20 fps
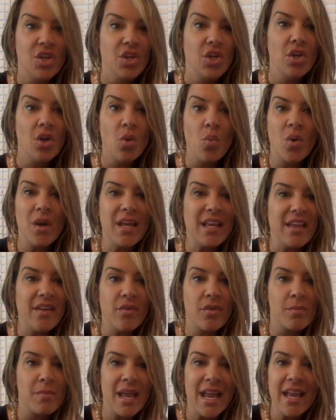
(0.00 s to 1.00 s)
You don't want to give
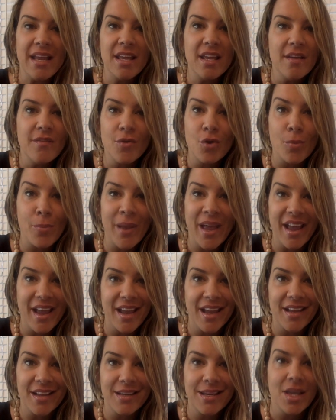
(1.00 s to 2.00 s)
them any of your
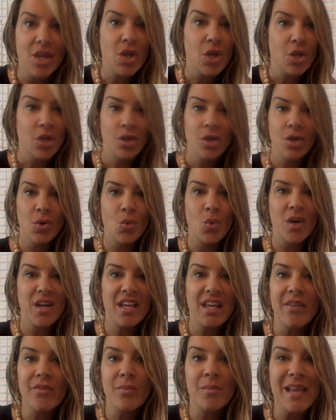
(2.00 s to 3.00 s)
pain. You don't want
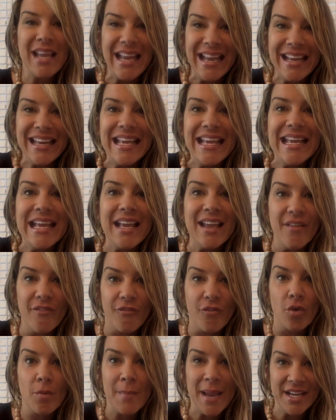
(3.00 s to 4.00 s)
to give them any
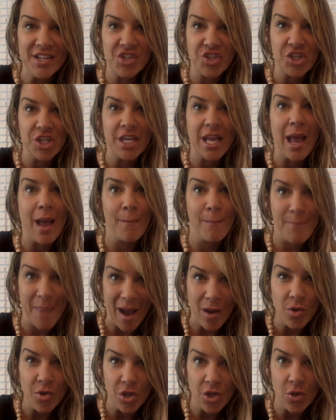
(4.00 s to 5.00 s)
information
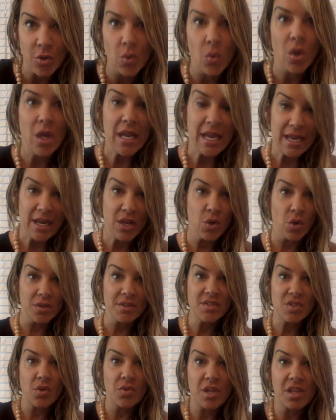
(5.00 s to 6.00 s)
about you in,
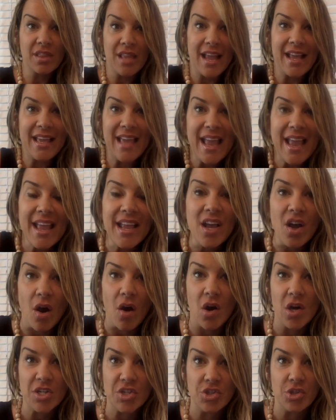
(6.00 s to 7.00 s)
so that they can
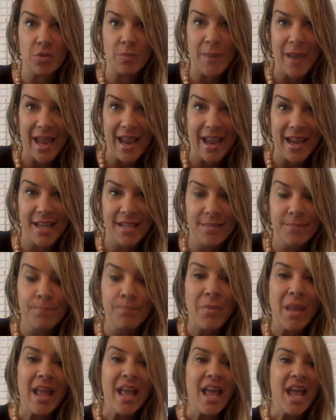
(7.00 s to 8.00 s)
cause you pain.
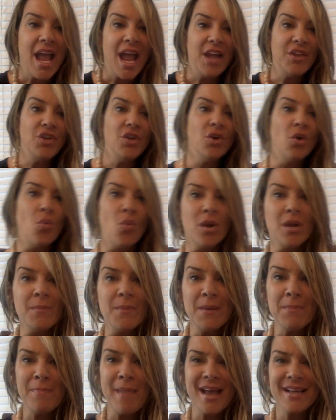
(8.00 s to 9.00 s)
And you don't want to
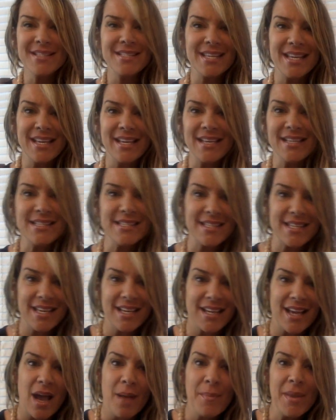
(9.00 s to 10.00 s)
be
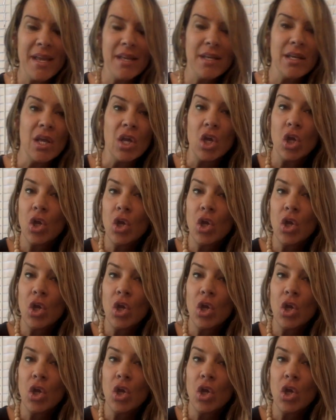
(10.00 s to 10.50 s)
masochistic. I mean,